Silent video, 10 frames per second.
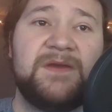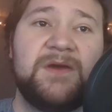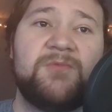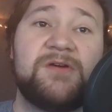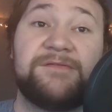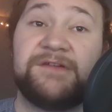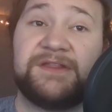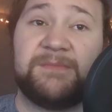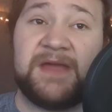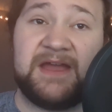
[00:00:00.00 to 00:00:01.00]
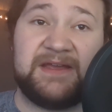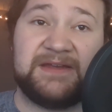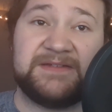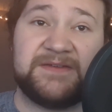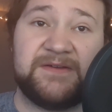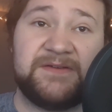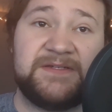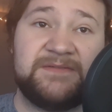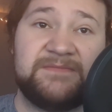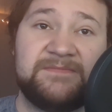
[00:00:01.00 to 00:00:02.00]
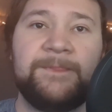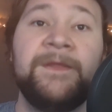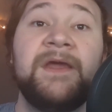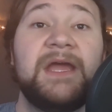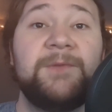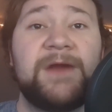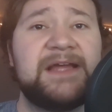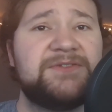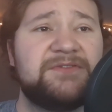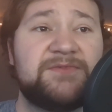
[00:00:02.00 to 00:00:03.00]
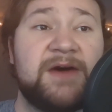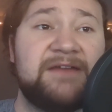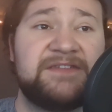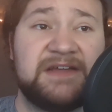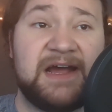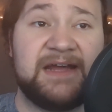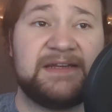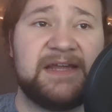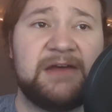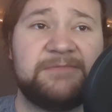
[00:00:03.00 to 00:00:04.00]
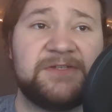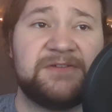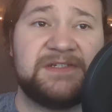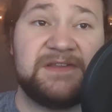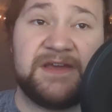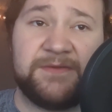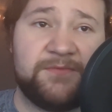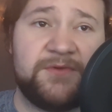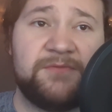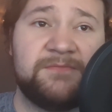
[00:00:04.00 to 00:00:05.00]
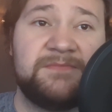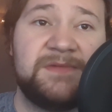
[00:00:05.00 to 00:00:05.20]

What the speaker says: Worrell felt the panic in his heart. He ran to his wife's side and helped her into the other room.